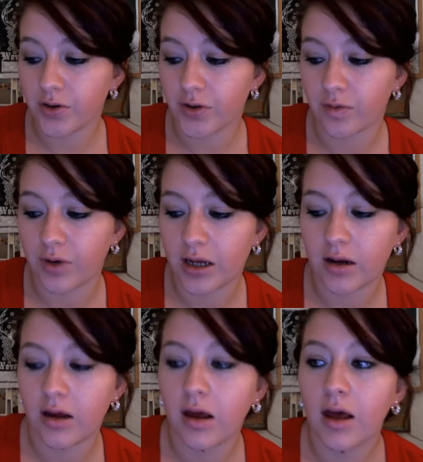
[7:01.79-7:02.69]
that
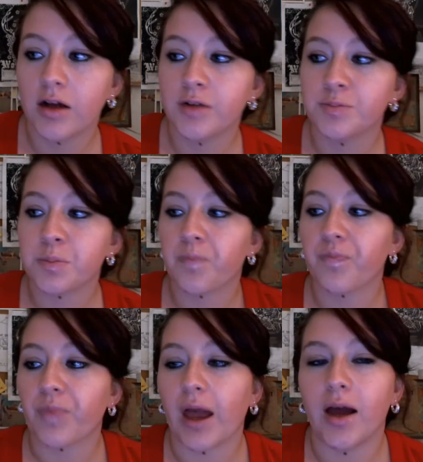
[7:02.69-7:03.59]
when
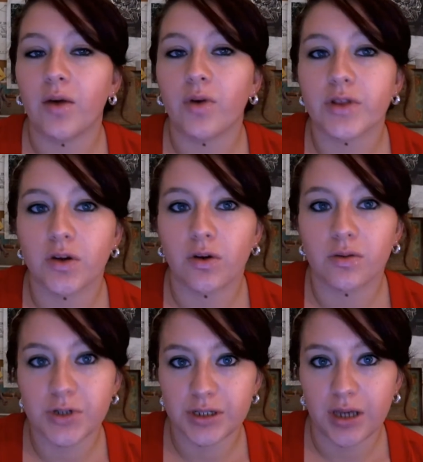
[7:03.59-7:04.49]
I wear the Laura
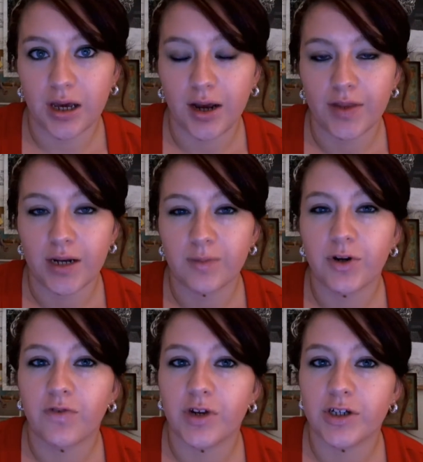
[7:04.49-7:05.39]
Mercier and then I put
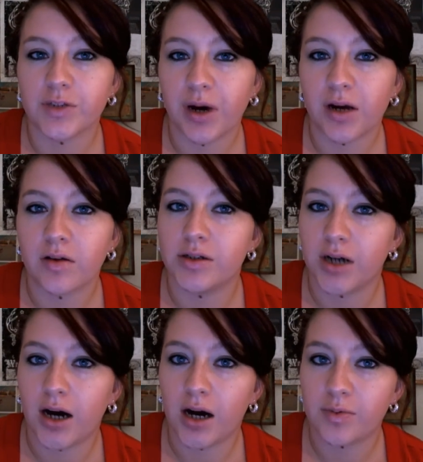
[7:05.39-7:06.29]
a finishing powder on
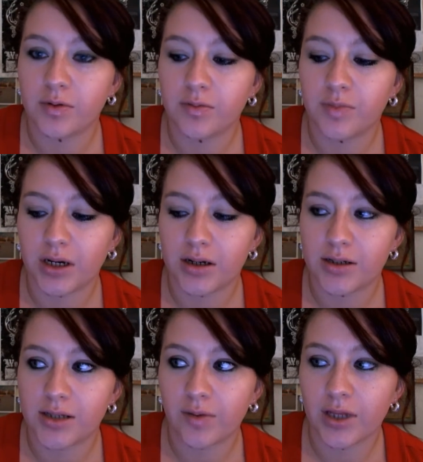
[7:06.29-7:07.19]
top,
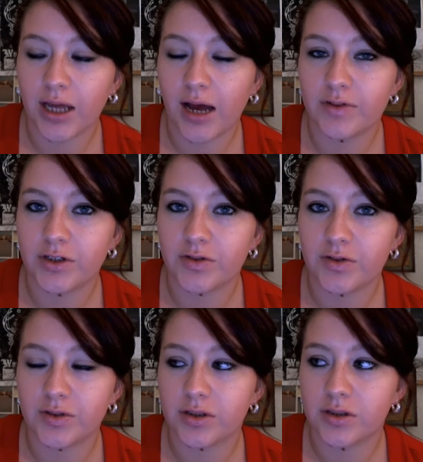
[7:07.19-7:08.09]
because I really have to
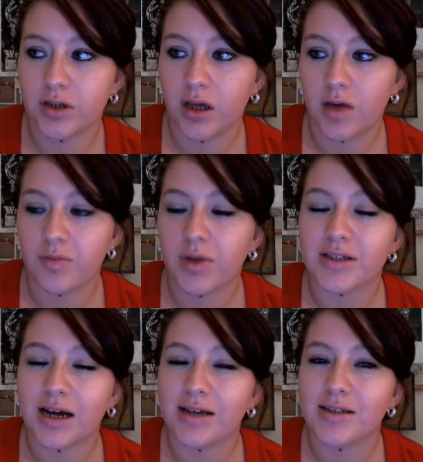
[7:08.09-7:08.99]
use, because
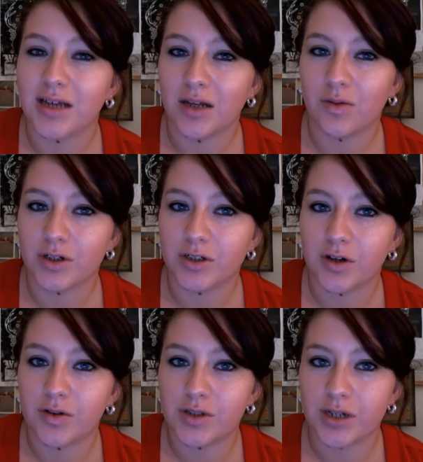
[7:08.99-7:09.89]
it has the yellow
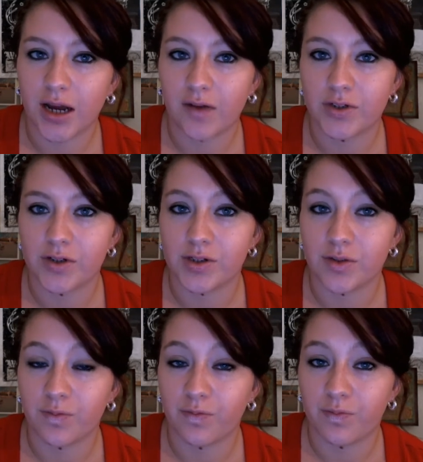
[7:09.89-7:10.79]
undertones and I have to use
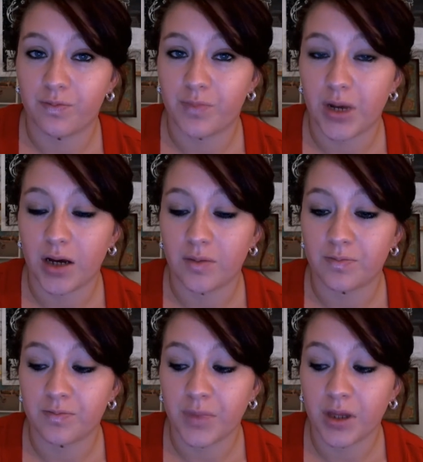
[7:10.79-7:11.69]

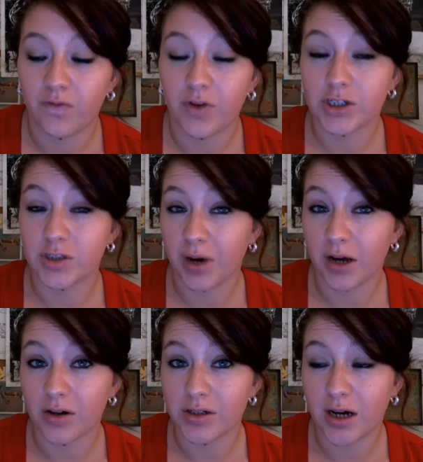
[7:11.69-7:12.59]
the finishing
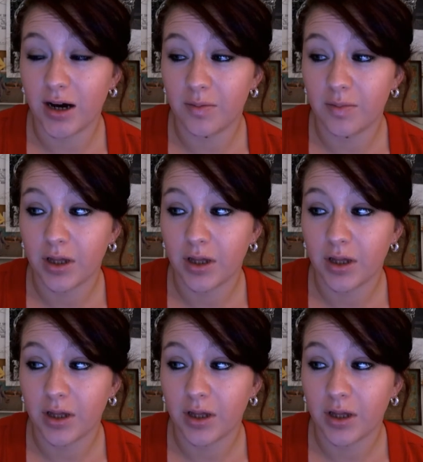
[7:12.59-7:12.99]
powder on top,